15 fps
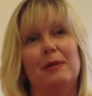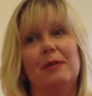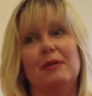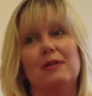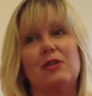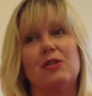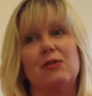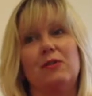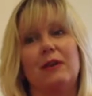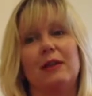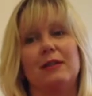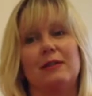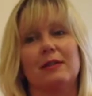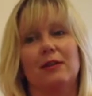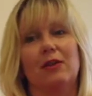because you've
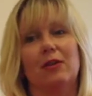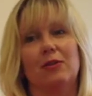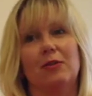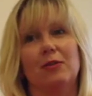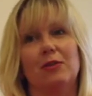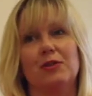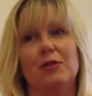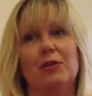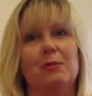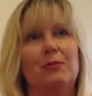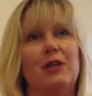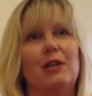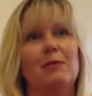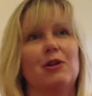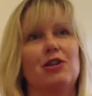had to hold
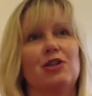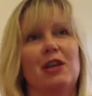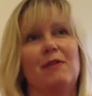pretty much